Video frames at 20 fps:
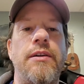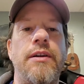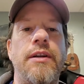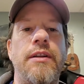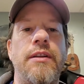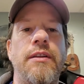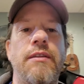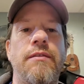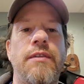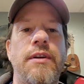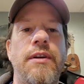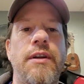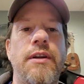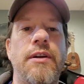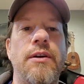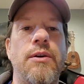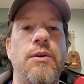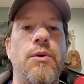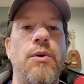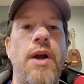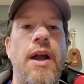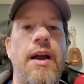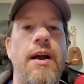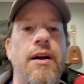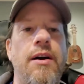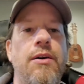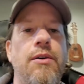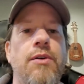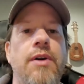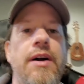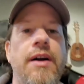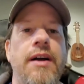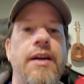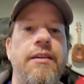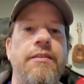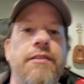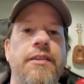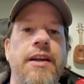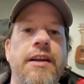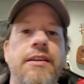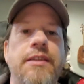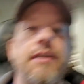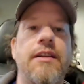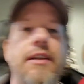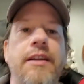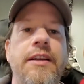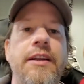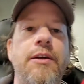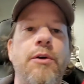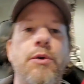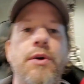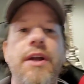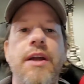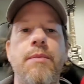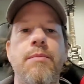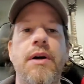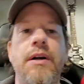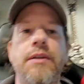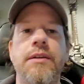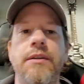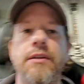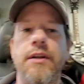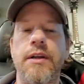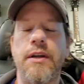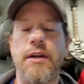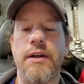in the video how I forget to click the OK button